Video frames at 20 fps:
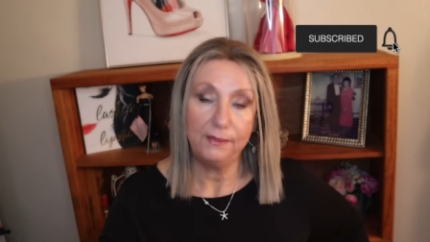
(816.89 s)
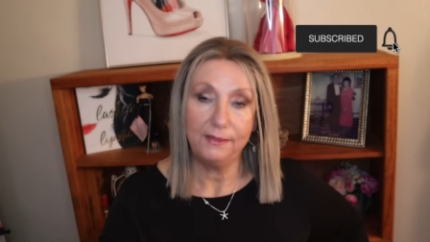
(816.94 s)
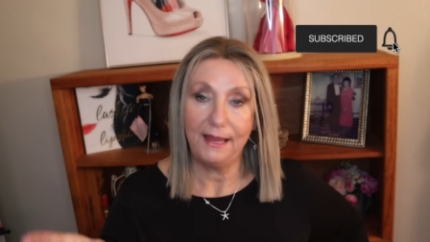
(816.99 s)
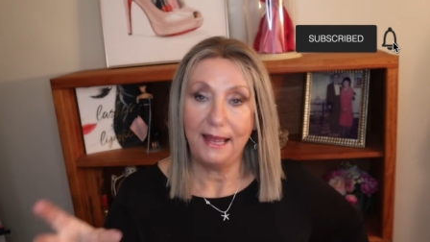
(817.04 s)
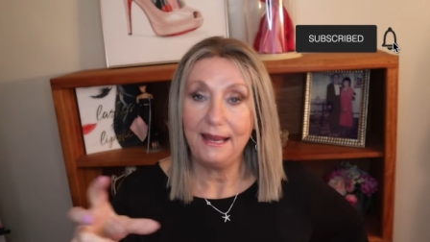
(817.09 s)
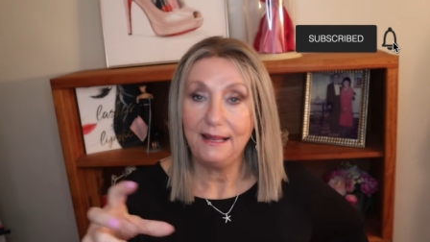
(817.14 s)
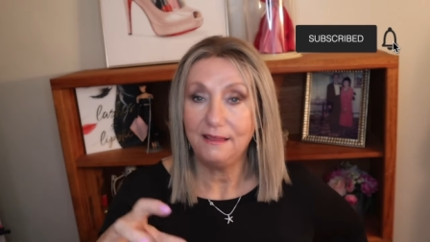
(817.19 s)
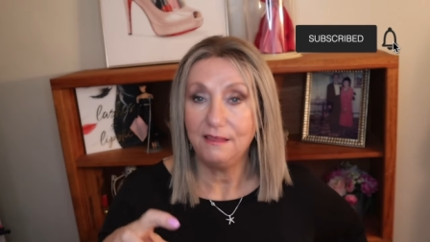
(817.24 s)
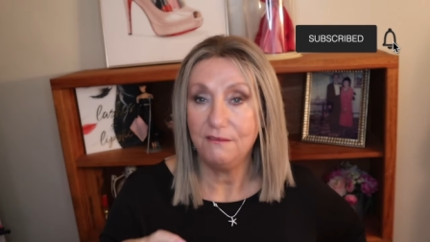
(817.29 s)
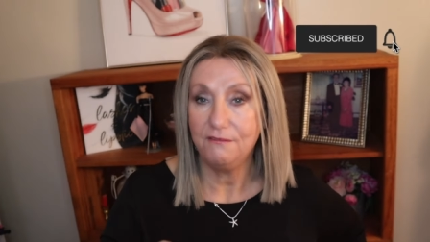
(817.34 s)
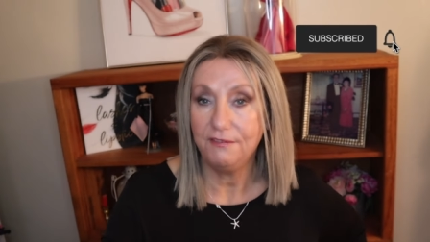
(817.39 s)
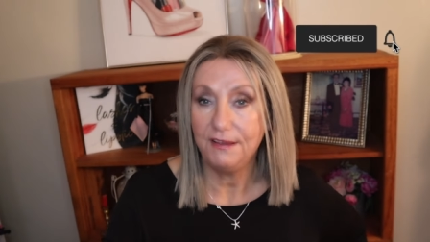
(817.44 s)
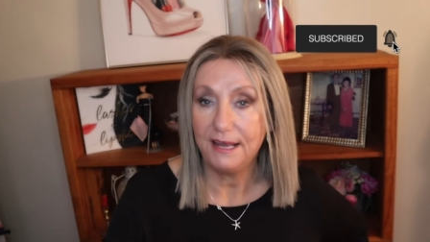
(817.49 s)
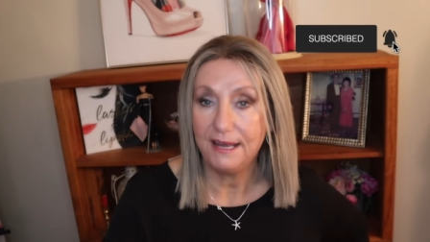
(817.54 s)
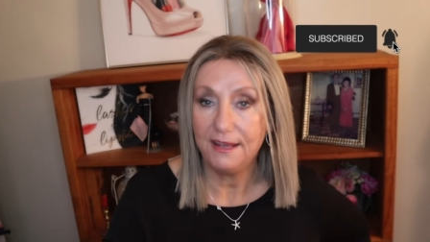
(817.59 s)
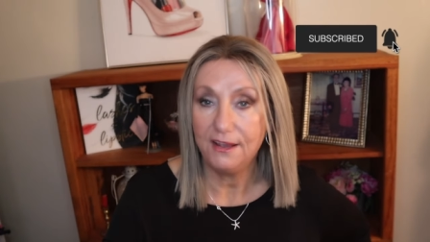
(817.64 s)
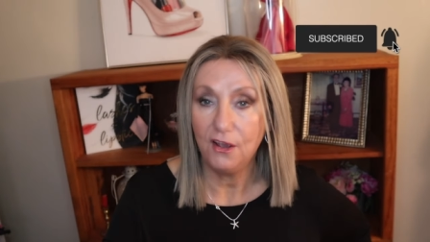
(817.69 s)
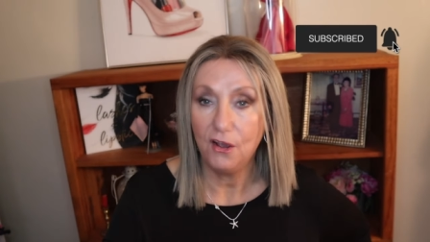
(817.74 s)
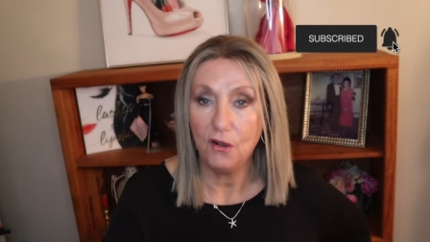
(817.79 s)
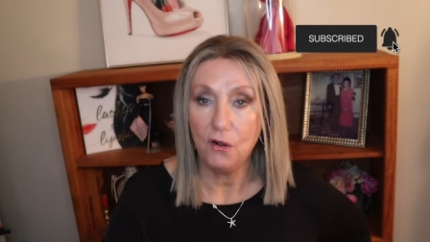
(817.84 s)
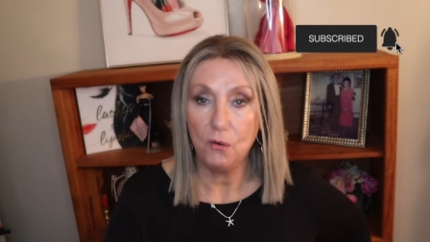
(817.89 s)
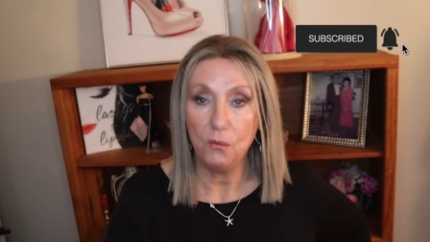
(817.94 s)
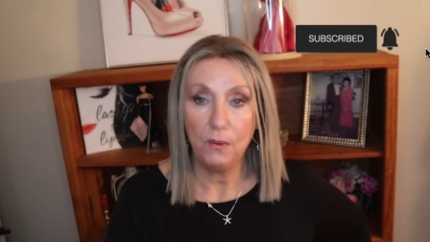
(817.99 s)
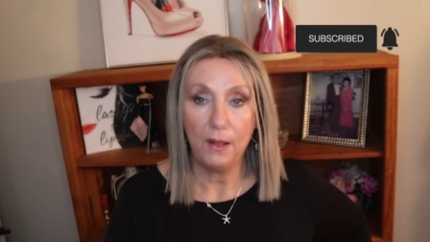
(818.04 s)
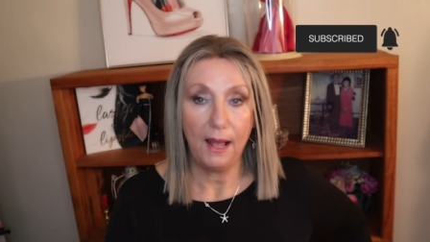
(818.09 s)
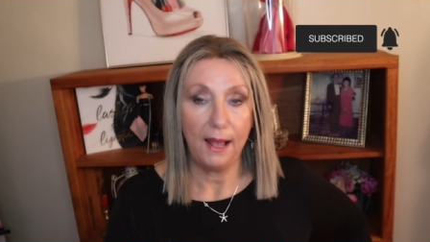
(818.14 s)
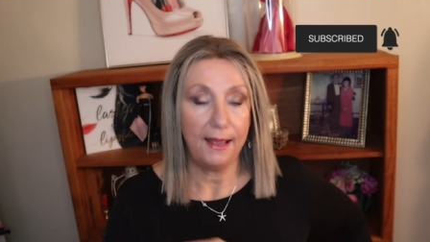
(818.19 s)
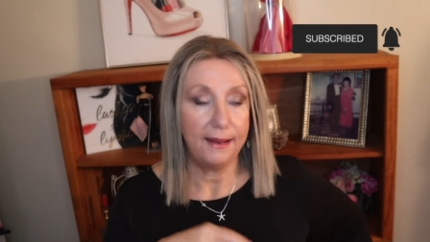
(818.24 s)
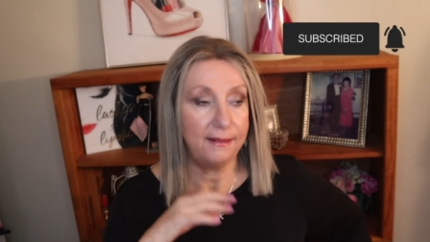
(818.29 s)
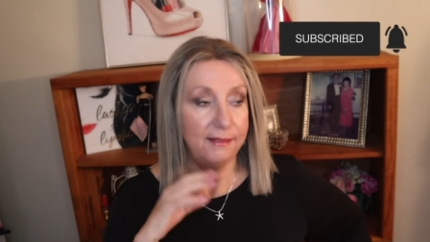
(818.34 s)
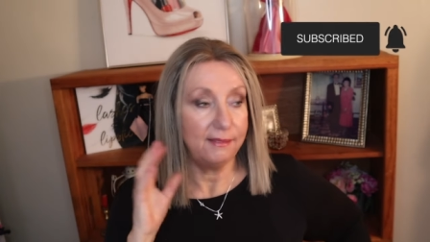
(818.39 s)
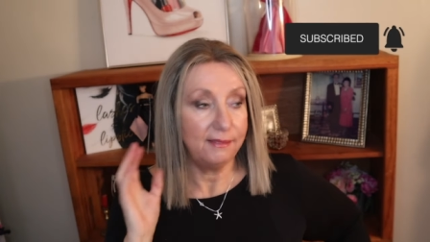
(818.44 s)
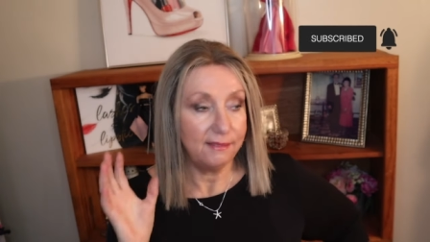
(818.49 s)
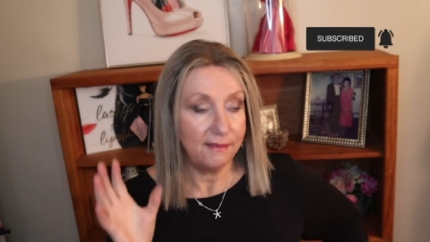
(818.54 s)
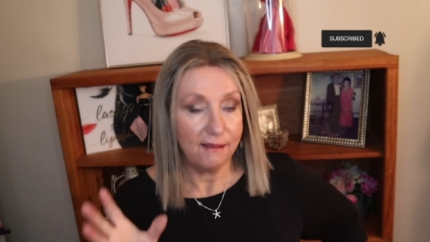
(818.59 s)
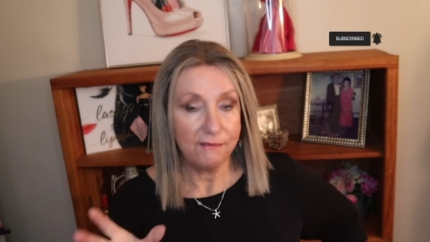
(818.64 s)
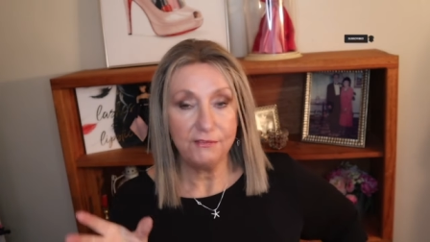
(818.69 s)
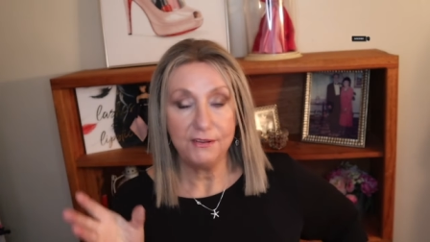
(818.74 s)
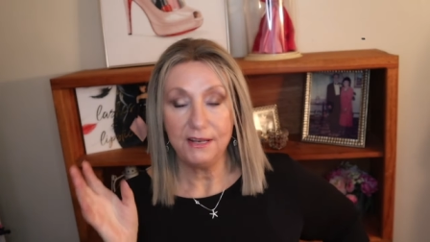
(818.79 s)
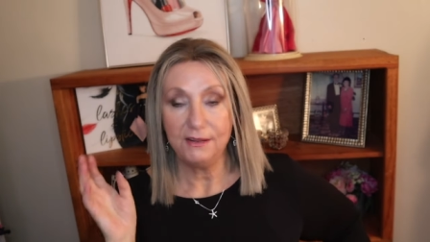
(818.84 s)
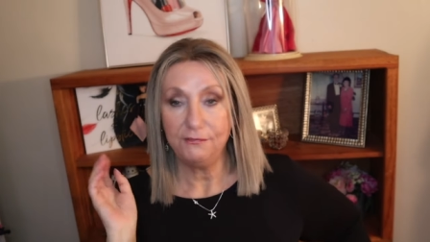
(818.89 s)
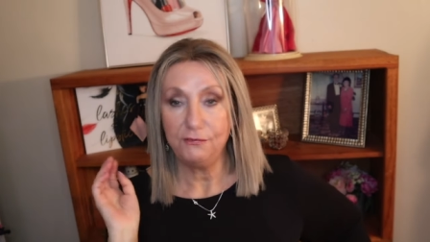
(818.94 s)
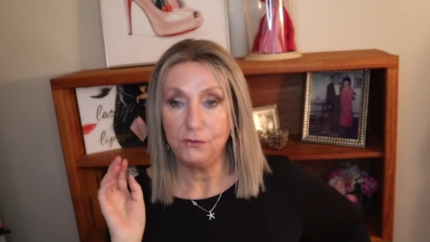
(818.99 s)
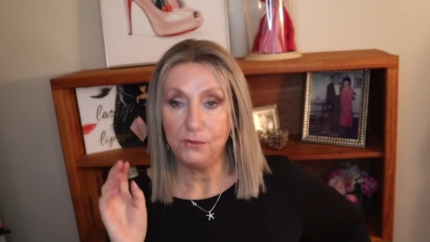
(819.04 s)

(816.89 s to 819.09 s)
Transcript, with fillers: Like the video. I'd love it if